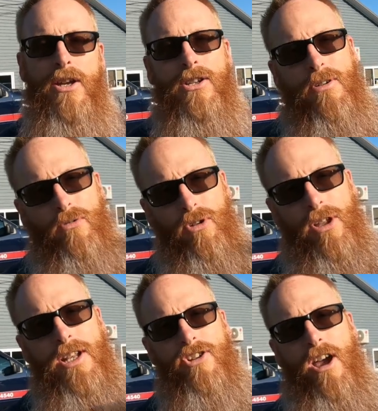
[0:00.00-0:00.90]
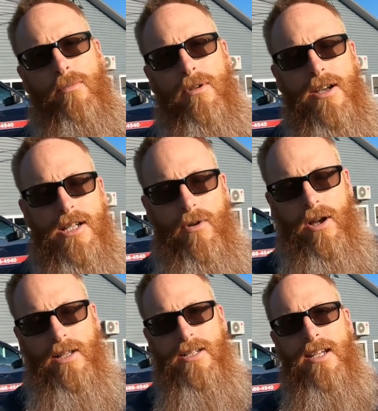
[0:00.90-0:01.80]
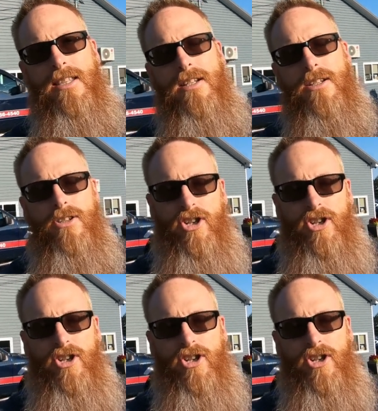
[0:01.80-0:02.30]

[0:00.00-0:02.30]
So I really need your help, guys. Come on, let's get this